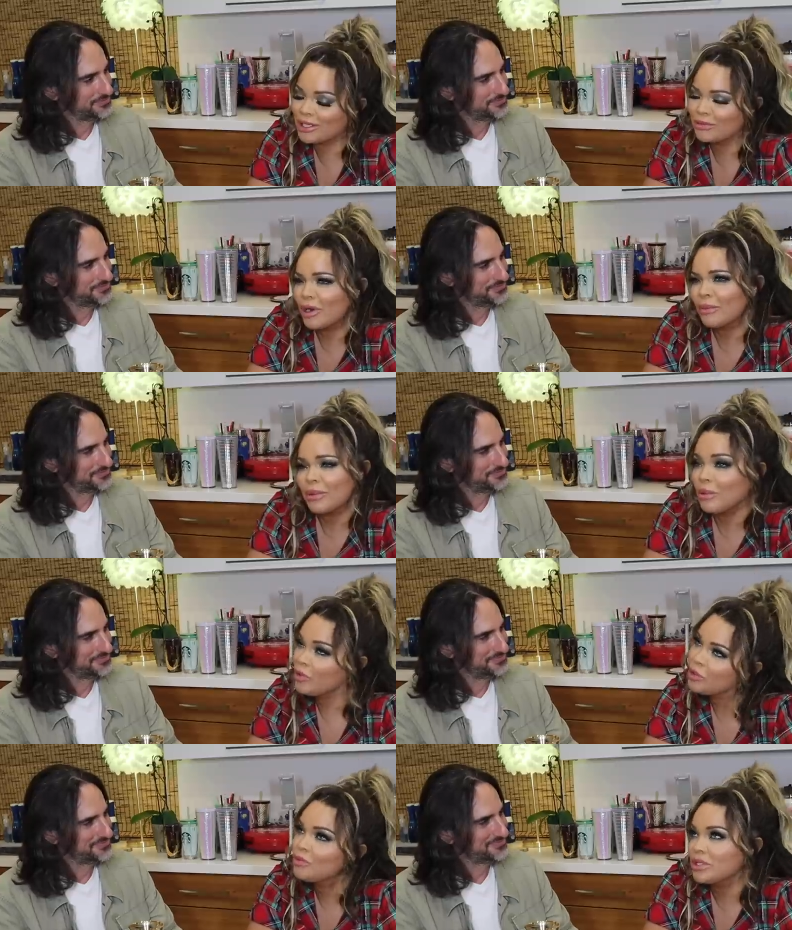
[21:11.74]
Speaker 1: dinner tomorrow.
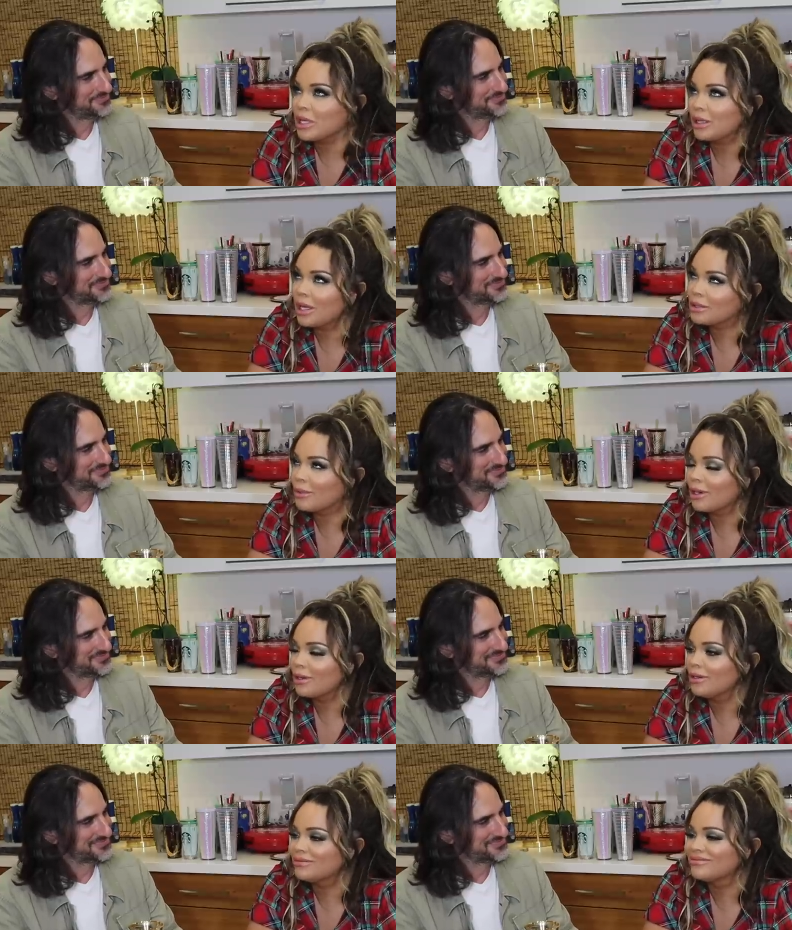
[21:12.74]
I'm miss Lala
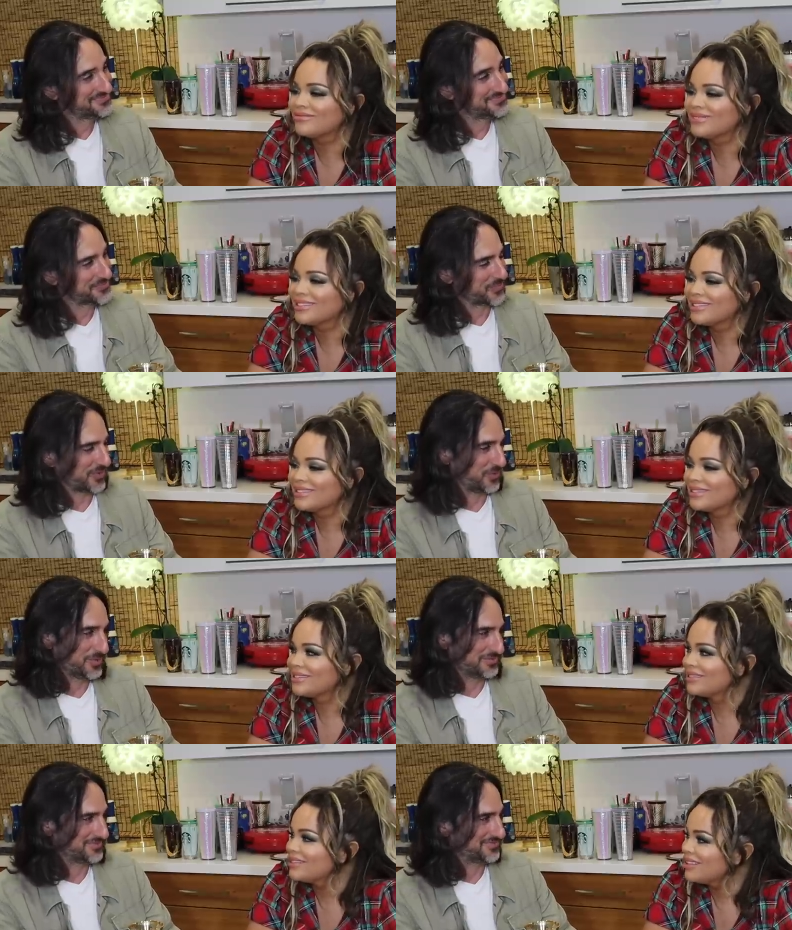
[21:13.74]
tomorrow.
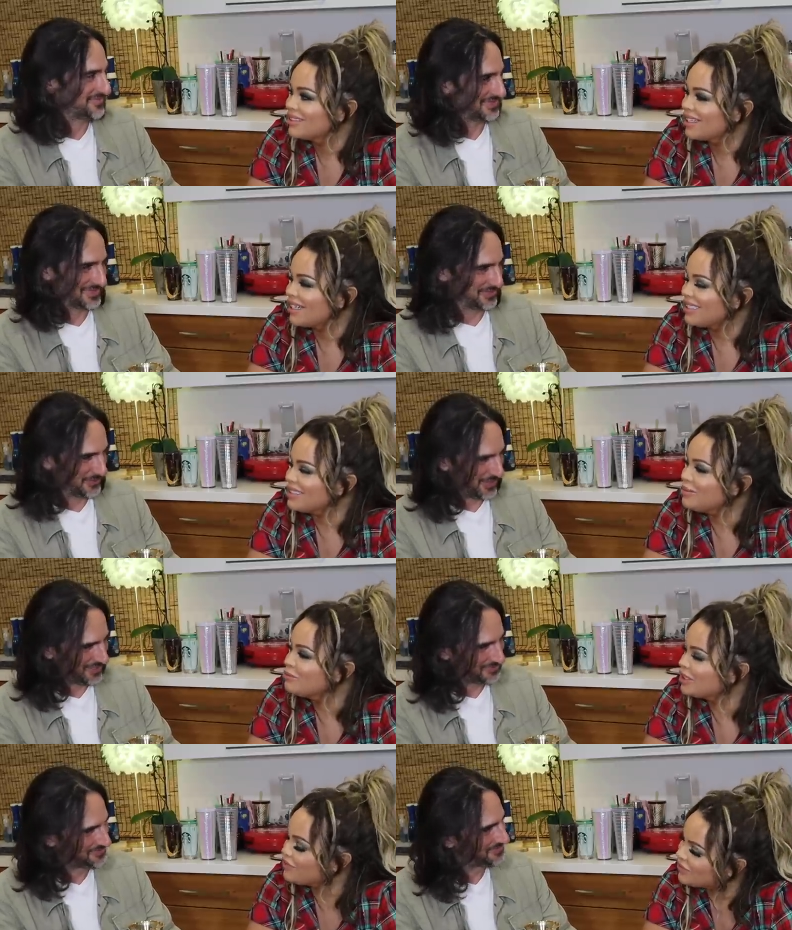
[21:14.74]
Ooh. I like yeah. them
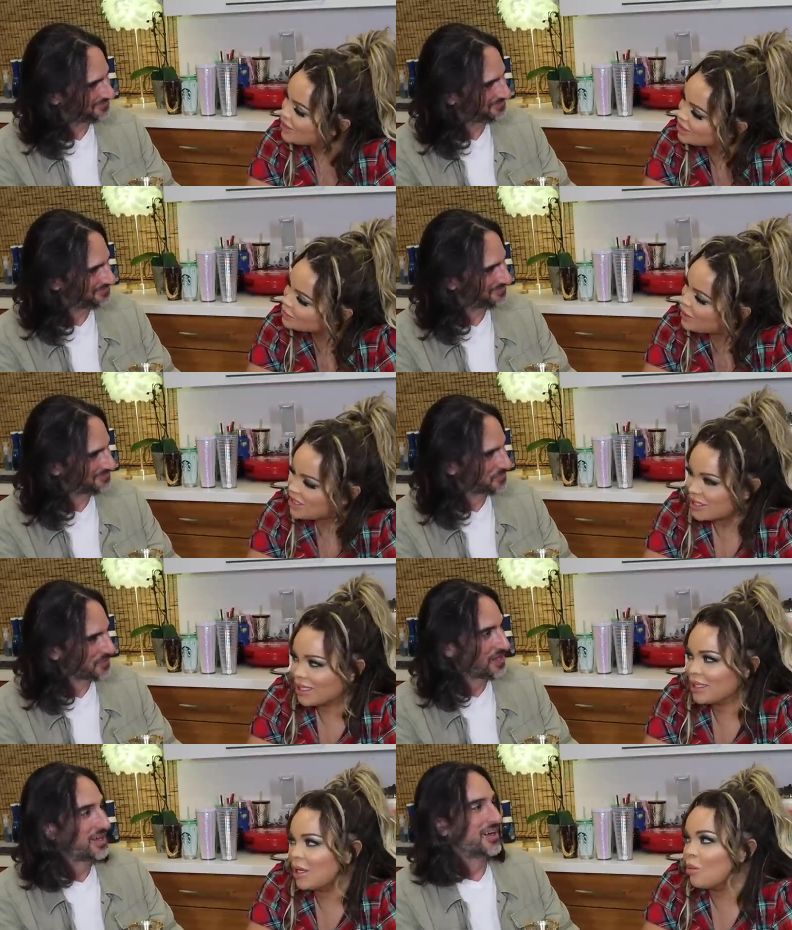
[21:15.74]
chicken fingers, but I just like
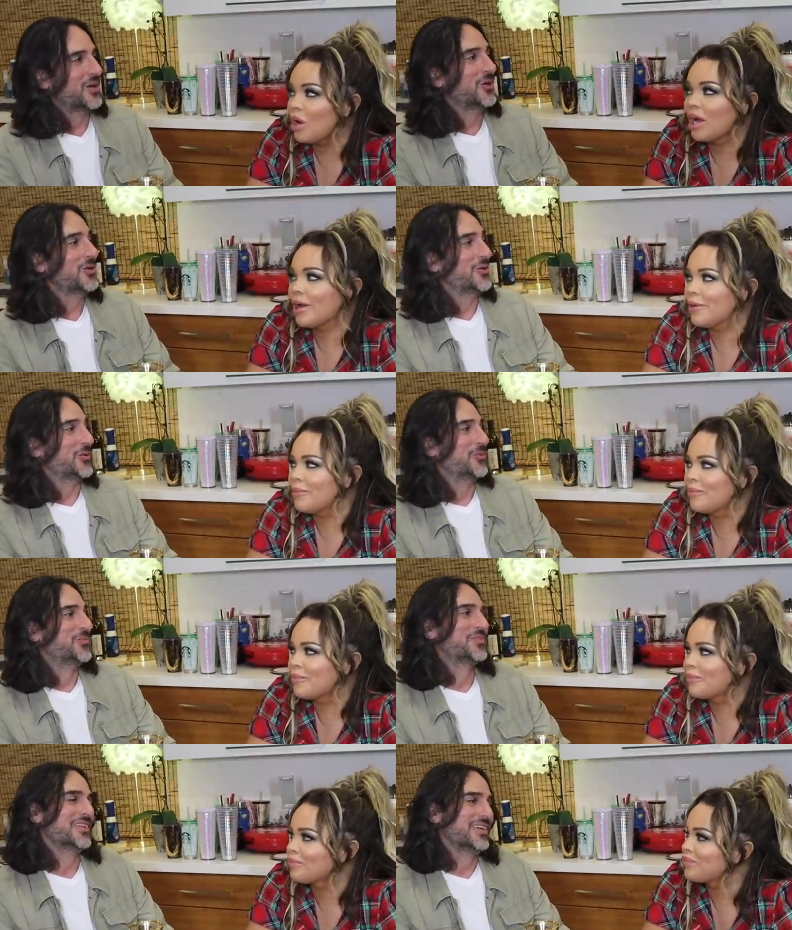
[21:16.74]
like oh, one. Oh,
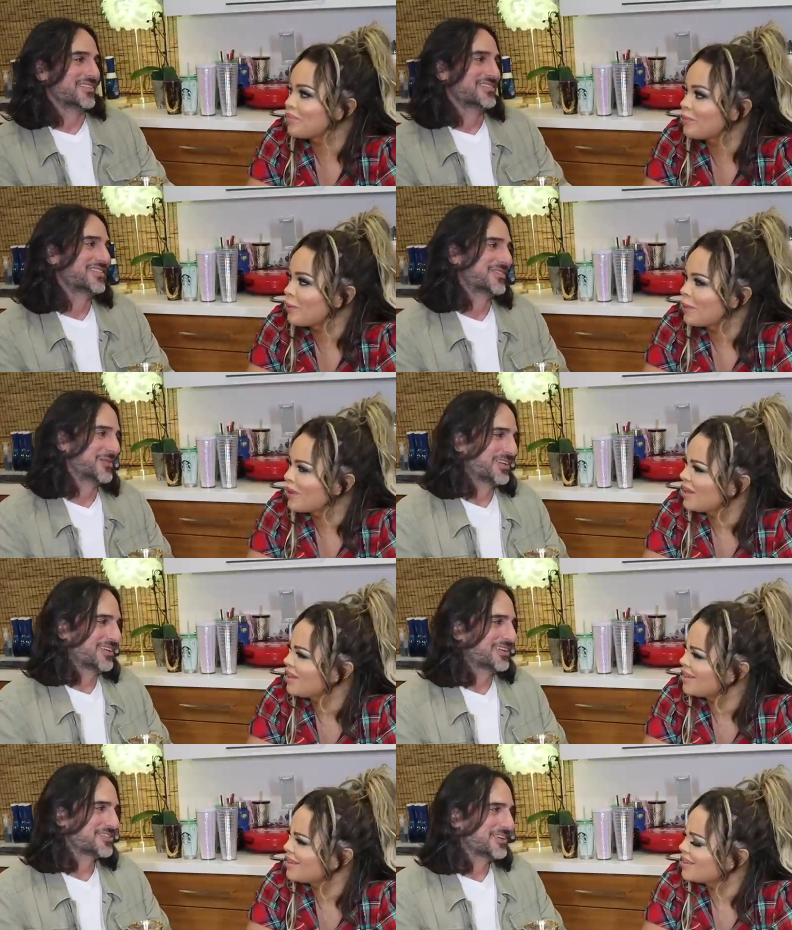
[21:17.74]
Speaker 2: nice. So we can
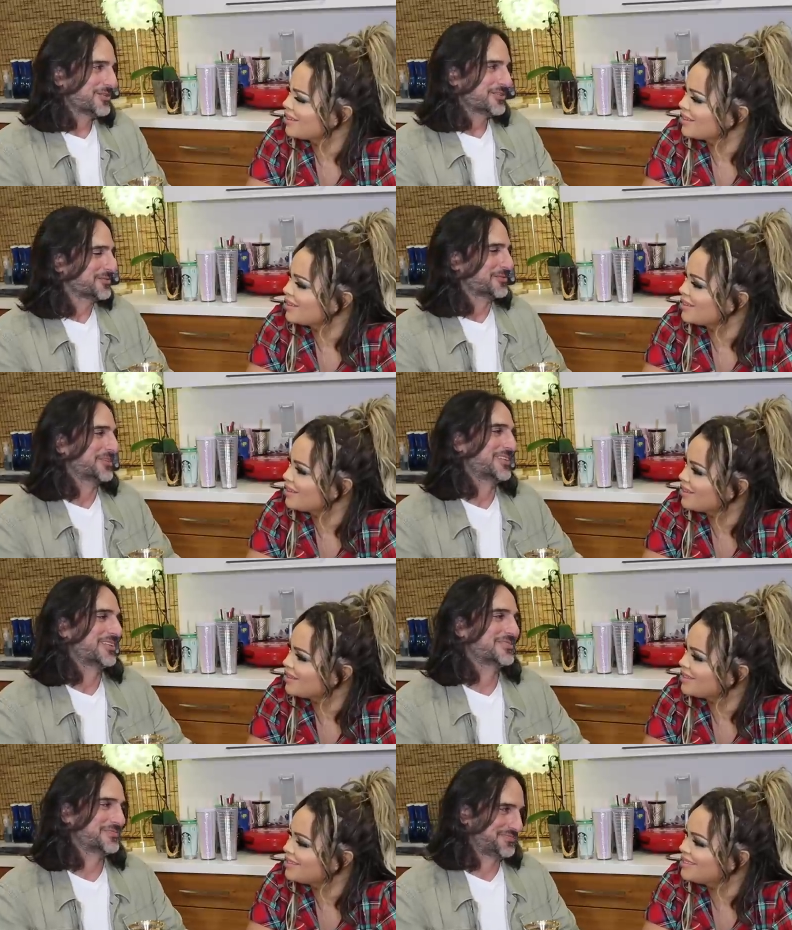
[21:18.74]
actually order from there.
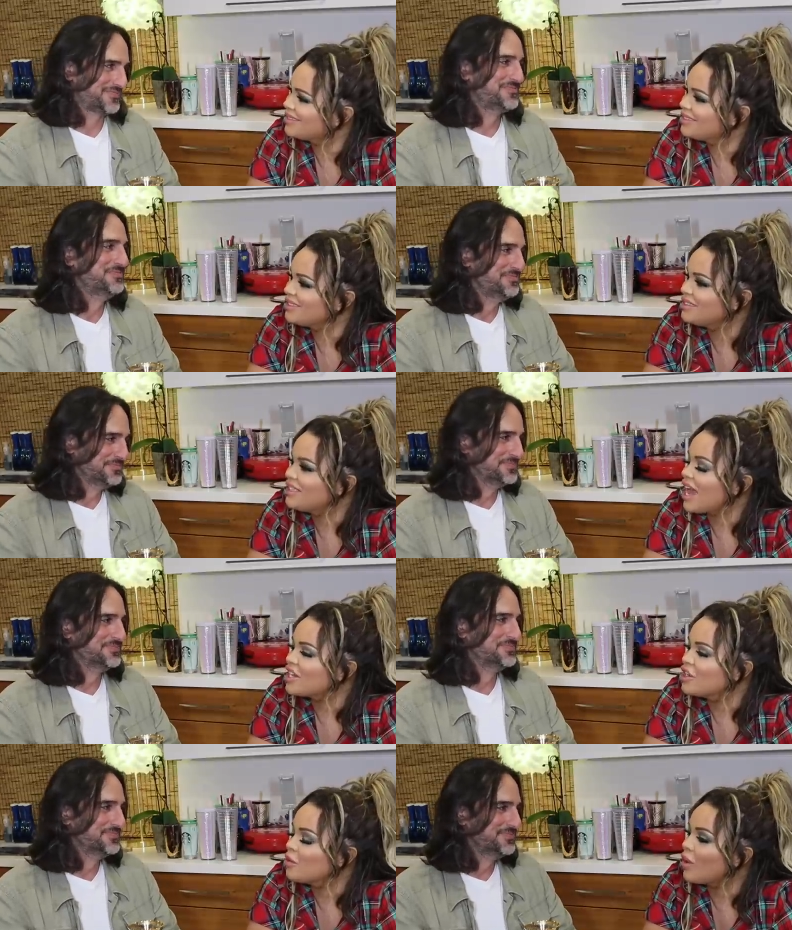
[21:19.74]
Speaker 1: Yeah,
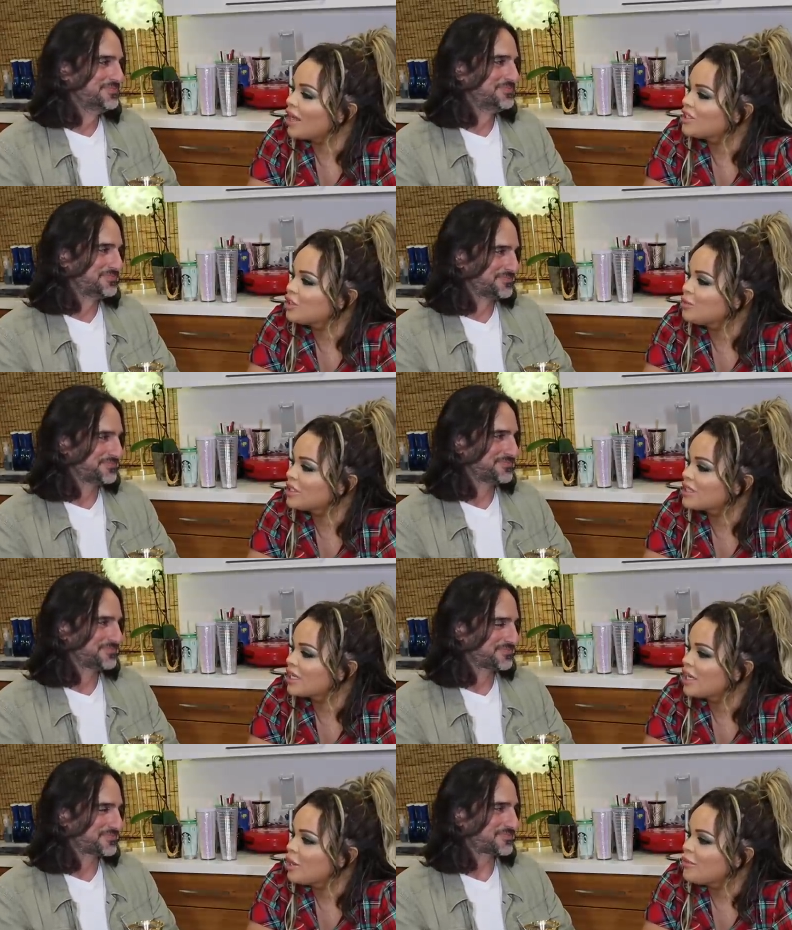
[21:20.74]
you know why too? Because like
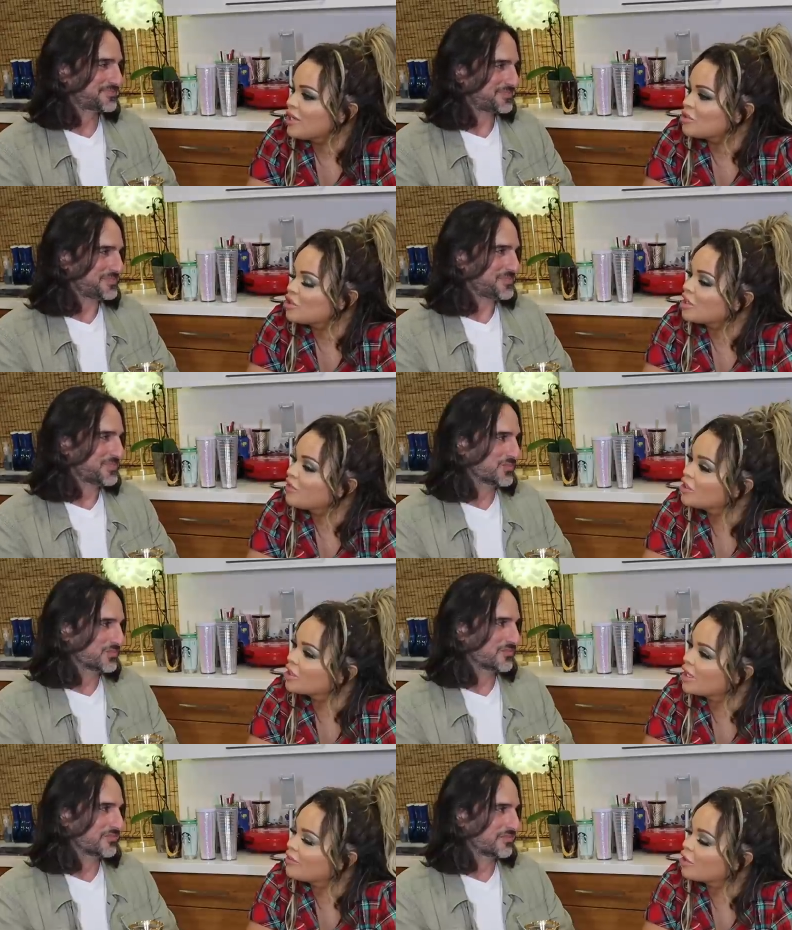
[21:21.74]
because those chicken fingers are
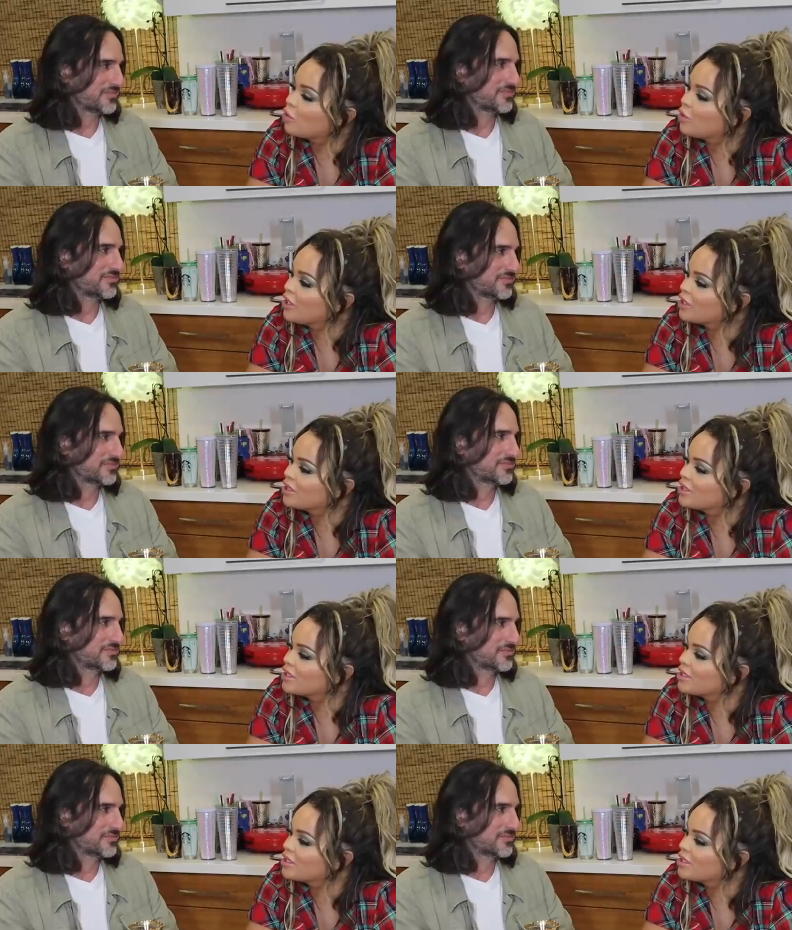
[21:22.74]
kind of like a weird